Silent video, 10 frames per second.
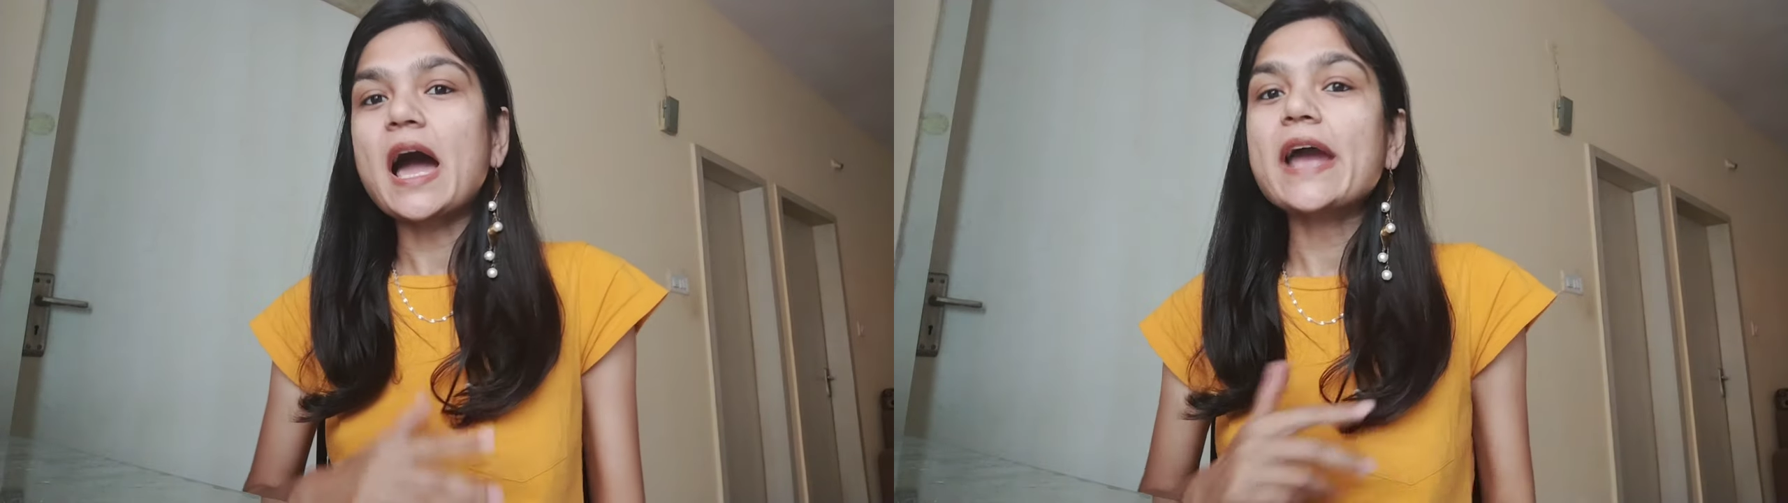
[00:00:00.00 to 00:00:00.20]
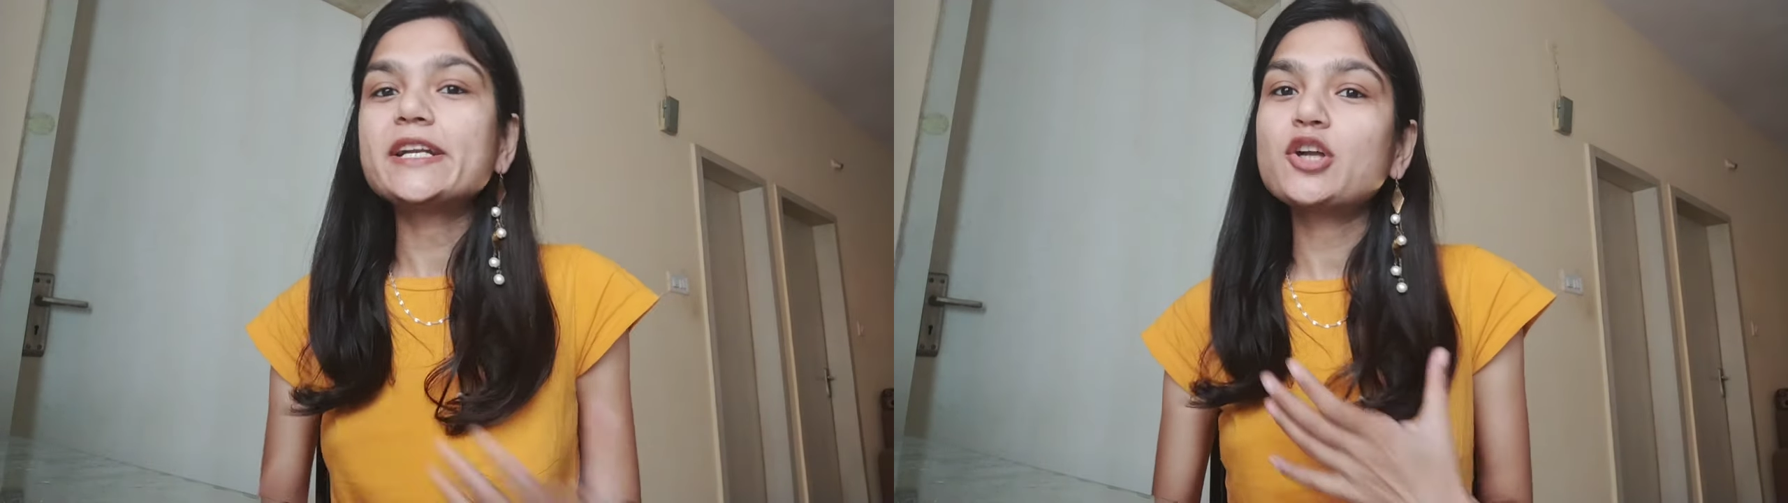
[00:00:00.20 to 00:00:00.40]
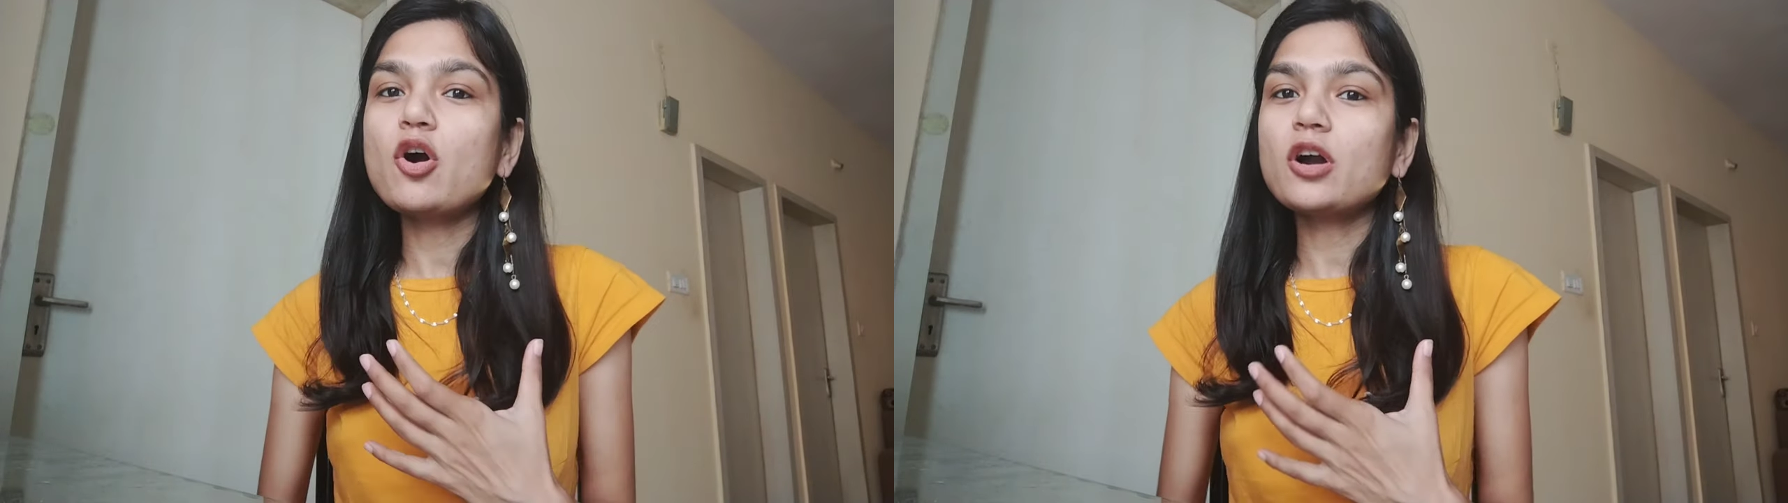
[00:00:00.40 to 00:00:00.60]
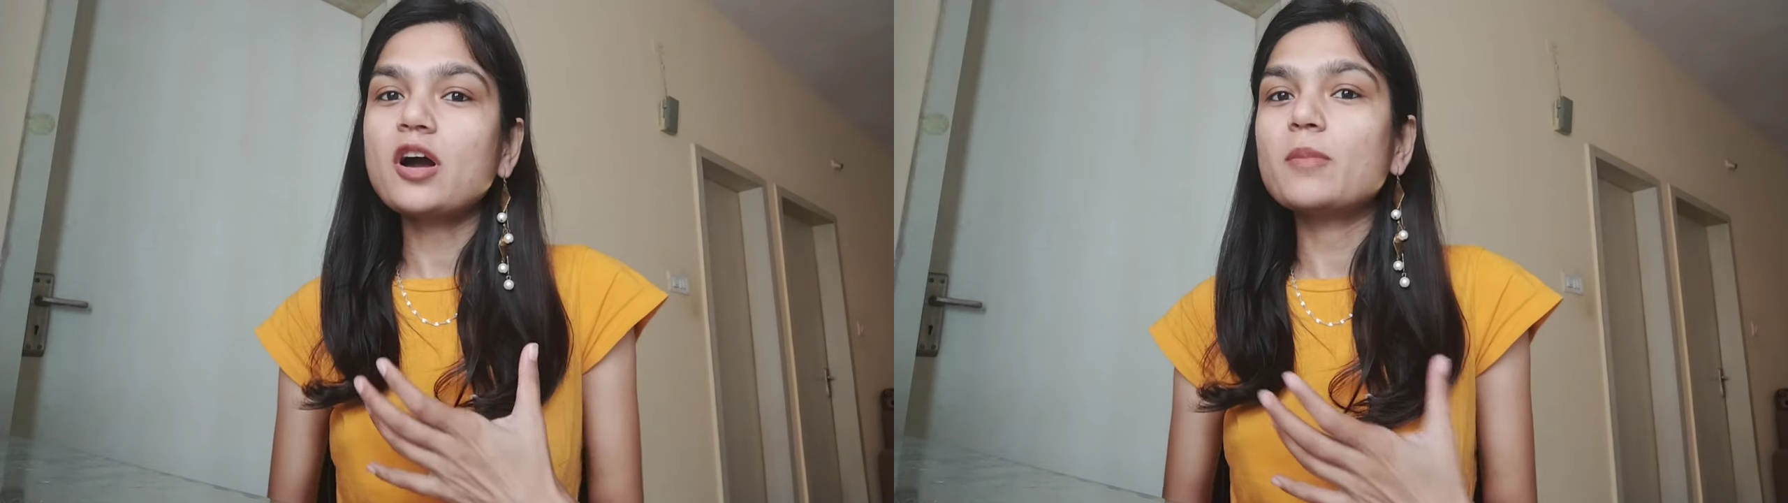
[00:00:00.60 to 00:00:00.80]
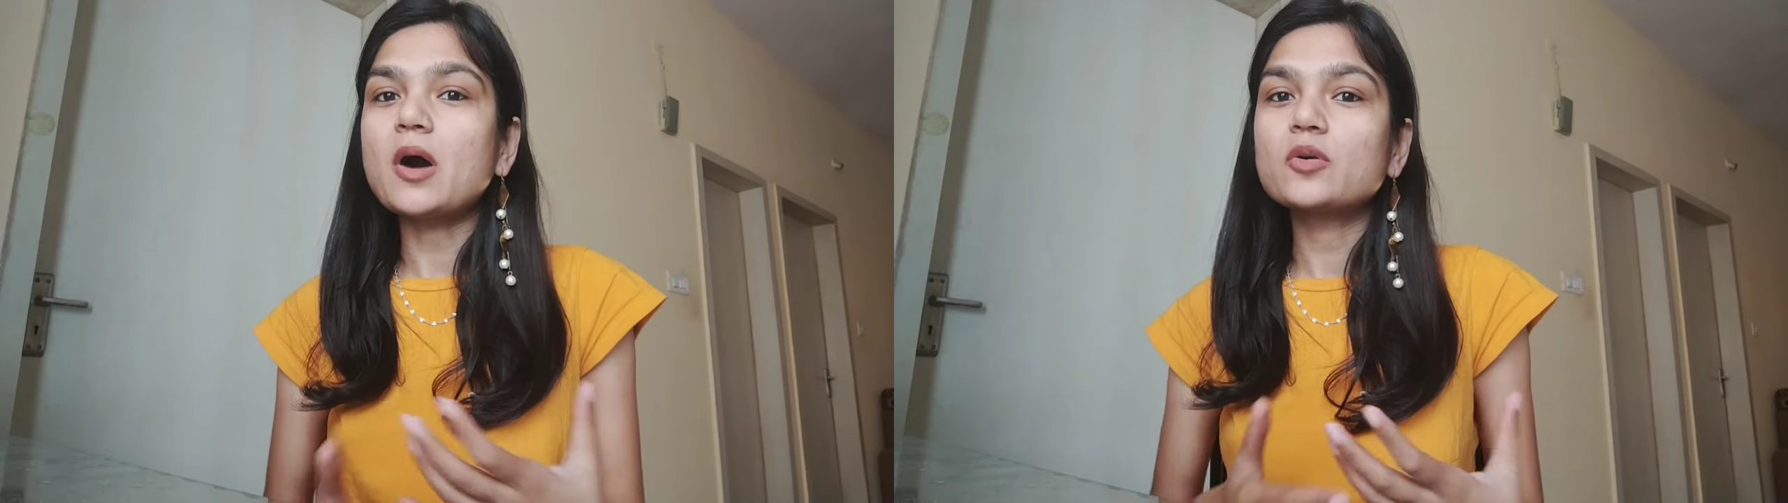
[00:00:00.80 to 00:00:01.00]
I talk
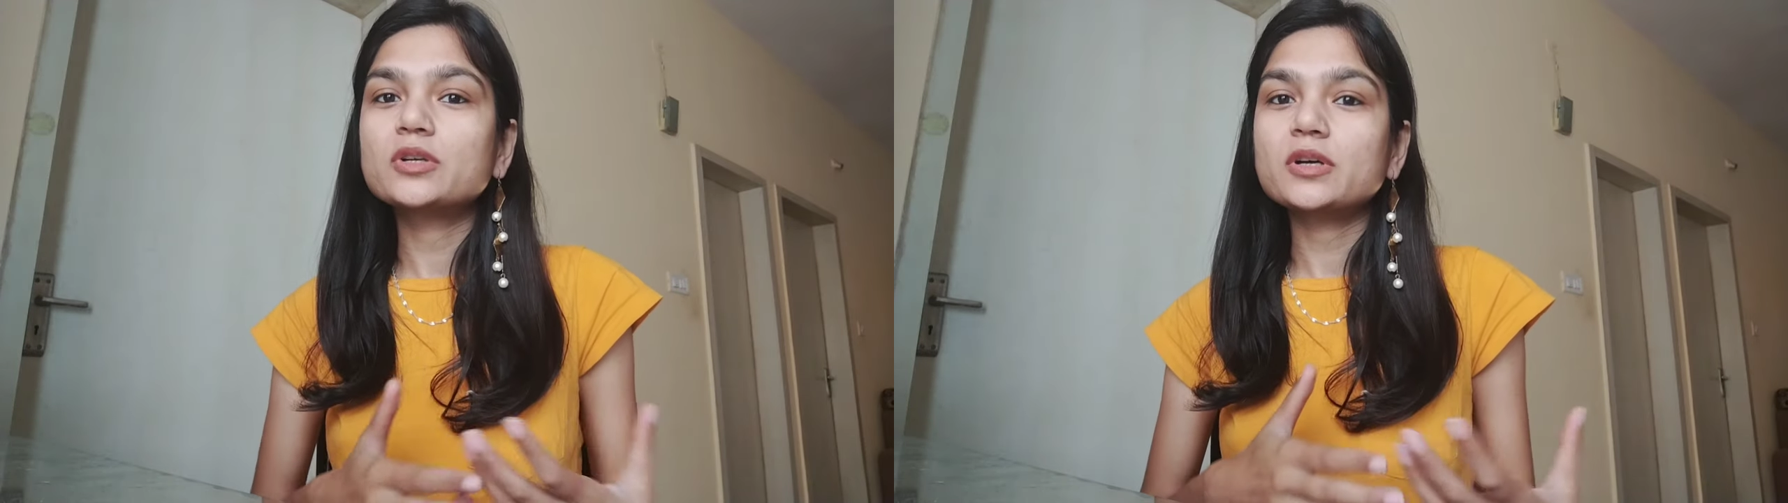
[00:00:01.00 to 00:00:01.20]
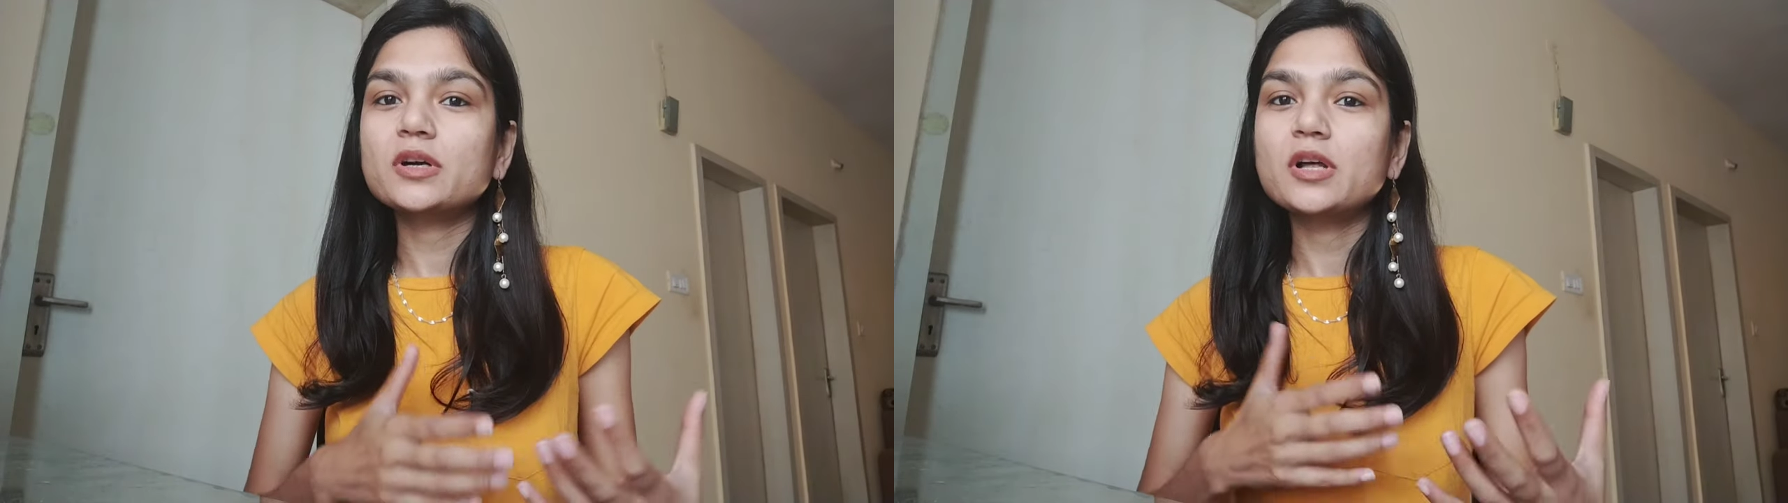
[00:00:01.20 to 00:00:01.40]
about